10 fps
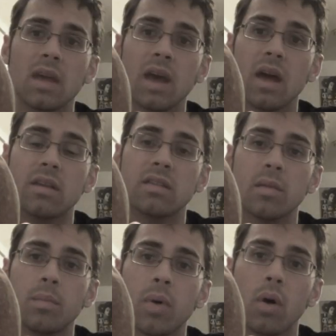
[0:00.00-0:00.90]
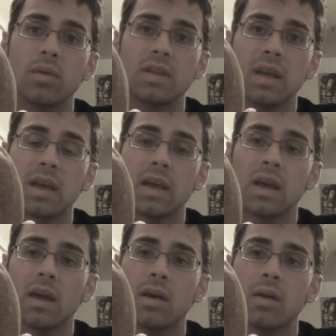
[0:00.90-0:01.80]
you can see.
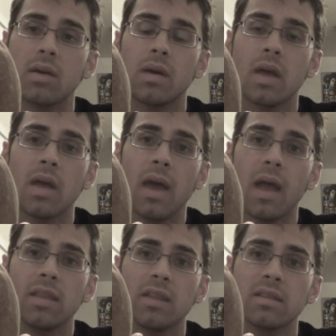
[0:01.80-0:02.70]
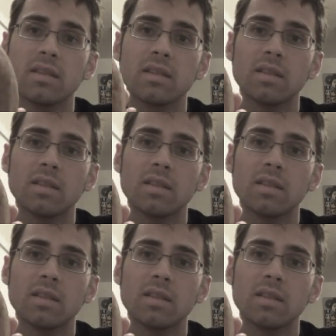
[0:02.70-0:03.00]
Um, actually, quite a bit smaller.